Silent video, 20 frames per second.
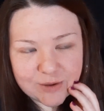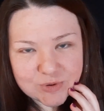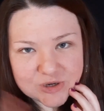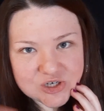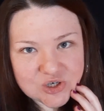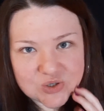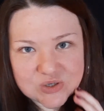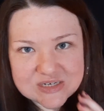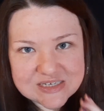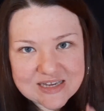
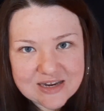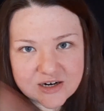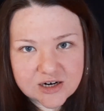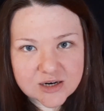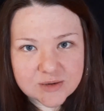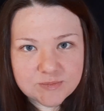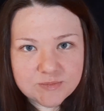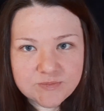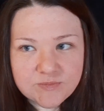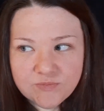return to sender.
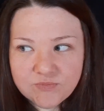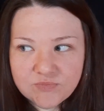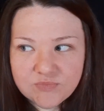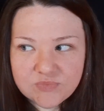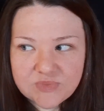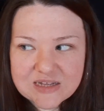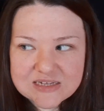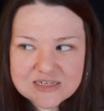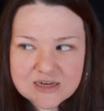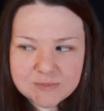
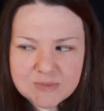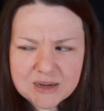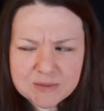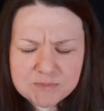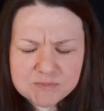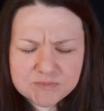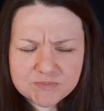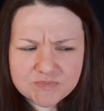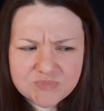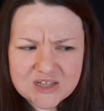That's not mine.
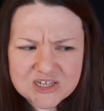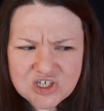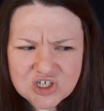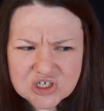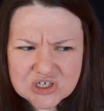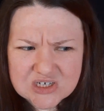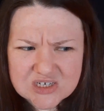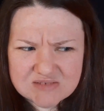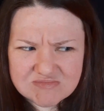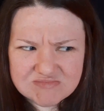That's
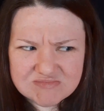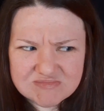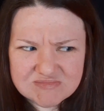yours.